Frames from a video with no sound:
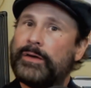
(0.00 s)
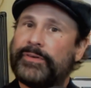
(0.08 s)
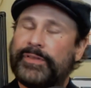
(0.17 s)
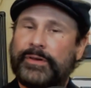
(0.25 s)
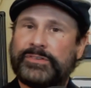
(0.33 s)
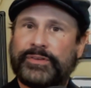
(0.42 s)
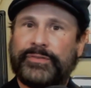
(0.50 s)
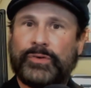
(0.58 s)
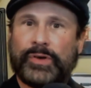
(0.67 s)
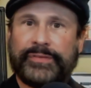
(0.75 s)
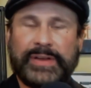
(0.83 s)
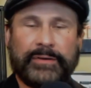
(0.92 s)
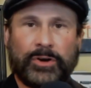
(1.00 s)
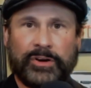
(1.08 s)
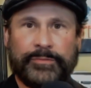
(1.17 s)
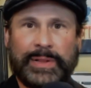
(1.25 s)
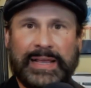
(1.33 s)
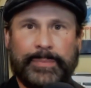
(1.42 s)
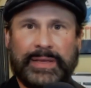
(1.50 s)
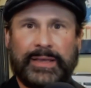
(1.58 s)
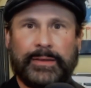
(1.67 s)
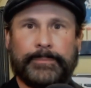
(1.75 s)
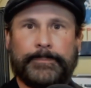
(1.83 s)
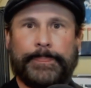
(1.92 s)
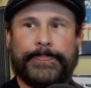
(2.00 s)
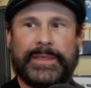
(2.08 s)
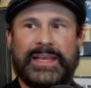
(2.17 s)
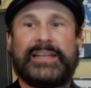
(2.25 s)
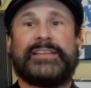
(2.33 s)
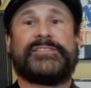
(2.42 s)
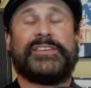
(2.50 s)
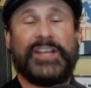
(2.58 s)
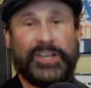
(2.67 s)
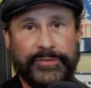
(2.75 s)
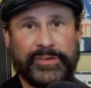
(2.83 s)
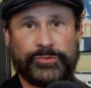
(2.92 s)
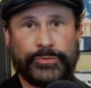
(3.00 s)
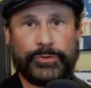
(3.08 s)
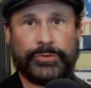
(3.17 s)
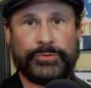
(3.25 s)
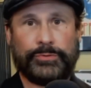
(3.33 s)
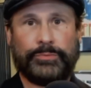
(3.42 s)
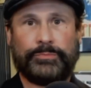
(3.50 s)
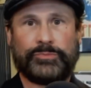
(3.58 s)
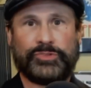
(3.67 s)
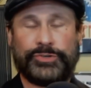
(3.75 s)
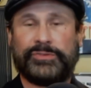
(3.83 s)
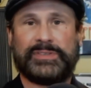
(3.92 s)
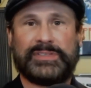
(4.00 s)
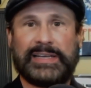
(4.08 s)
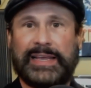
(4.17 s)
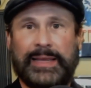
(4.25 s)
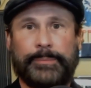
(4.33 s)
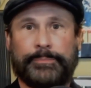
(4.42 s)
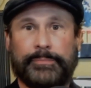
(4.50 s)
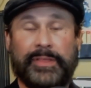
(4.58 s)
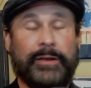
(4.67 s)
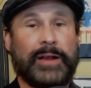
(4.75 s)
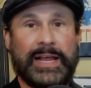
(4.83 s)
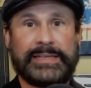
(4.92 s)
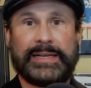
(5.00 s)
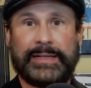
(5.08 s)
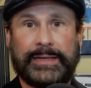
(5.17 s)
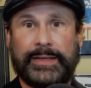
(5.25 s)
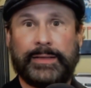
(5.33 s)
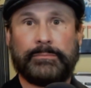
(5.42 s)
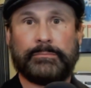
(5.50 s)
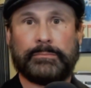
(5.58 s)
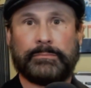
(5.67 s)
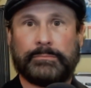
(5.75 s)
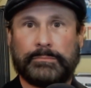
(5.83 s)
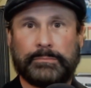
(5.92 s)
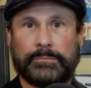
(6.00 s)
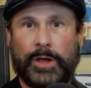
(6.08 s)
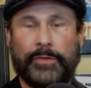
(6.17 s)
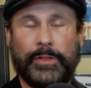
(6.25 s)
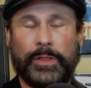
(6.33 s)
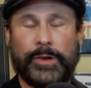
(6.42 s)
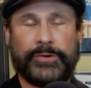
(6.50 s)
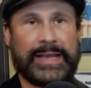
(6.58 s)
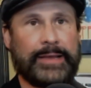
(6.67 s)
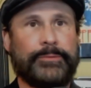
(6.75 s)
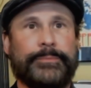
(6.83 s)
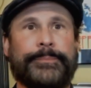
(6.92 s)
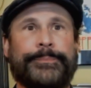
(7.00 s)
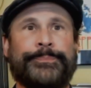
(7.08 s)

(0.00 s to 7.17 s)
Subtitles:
For those of you who have never heard of Plan B, it is an individual who chooses to keep their identity on the lowdown.